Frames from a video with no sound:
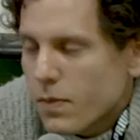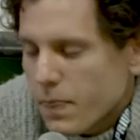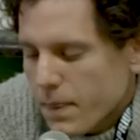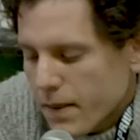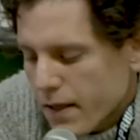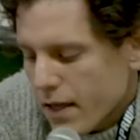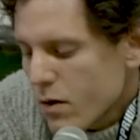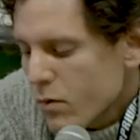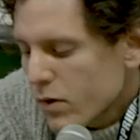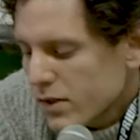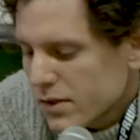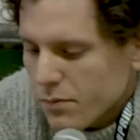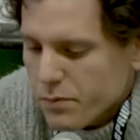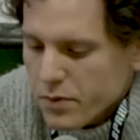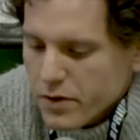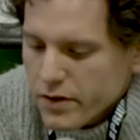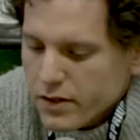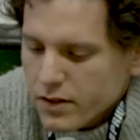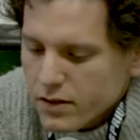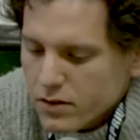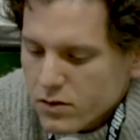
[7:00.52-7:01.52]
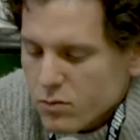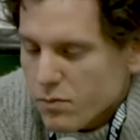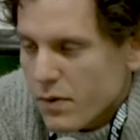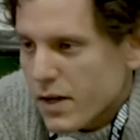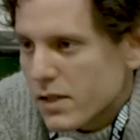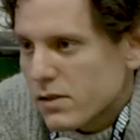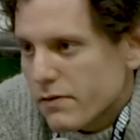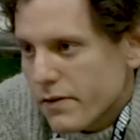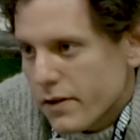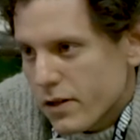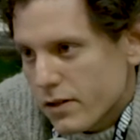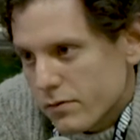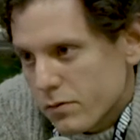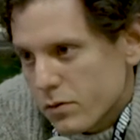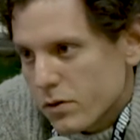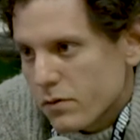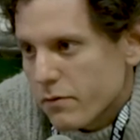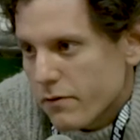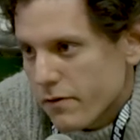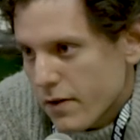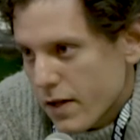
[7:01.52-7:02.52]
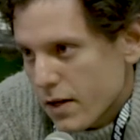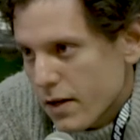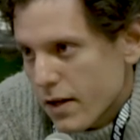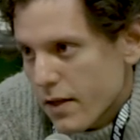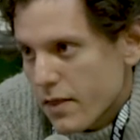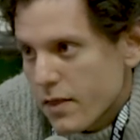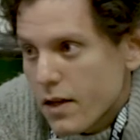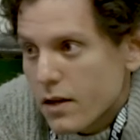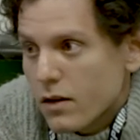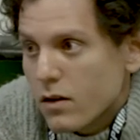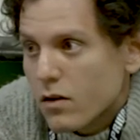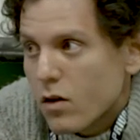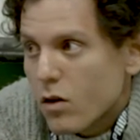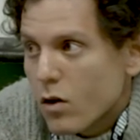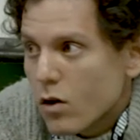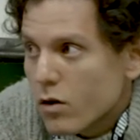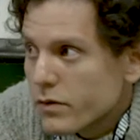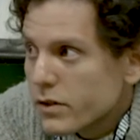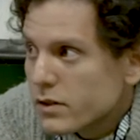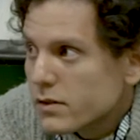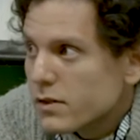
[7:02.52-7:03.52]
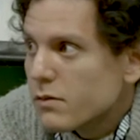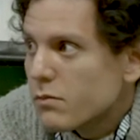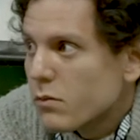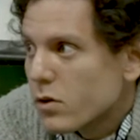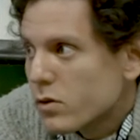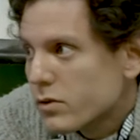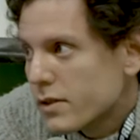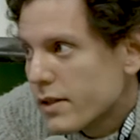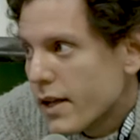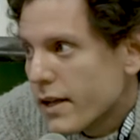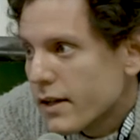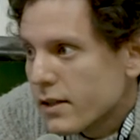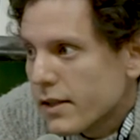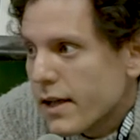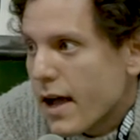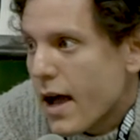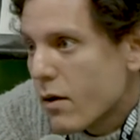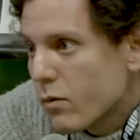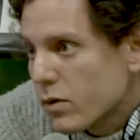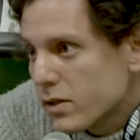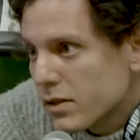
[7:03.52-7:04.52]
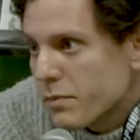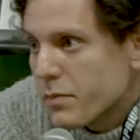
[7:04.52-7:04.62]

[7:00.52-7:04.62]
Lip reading: he was appearing into my Facebook feed, and then obviously most likely I was